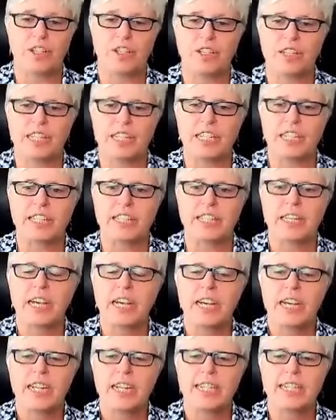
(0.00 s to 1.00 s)
This
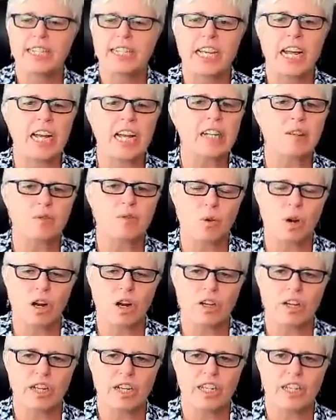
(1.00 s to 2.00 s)
this kind of
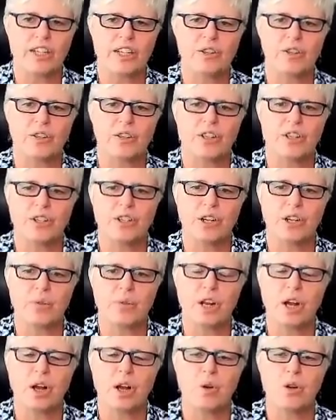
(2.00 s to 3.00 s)
work you you
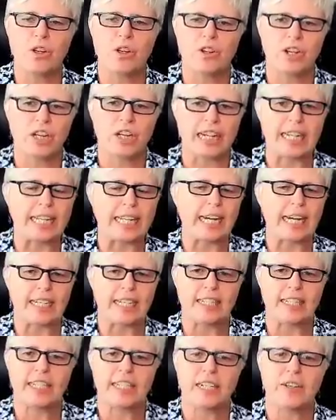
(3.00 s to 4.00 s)
don't know who you're going to
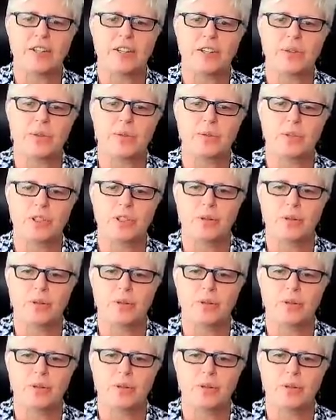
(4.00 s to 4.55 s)
get you know you